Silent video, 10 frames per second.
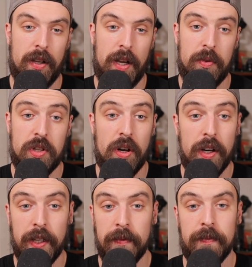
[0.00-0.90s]
I was
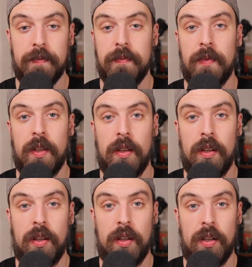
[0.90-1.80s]
hurting.
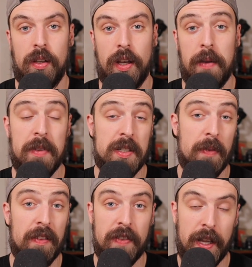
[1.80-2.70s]
I missed
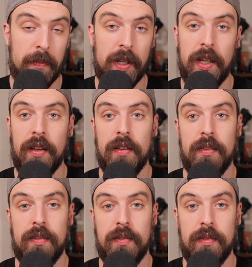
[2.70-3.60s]
my family.
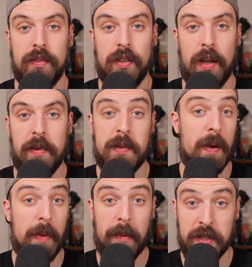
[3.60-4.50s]
I missed
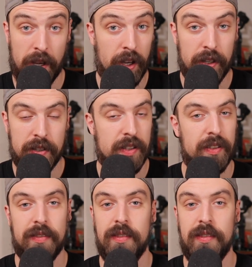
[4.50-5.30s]
my mom's hugs.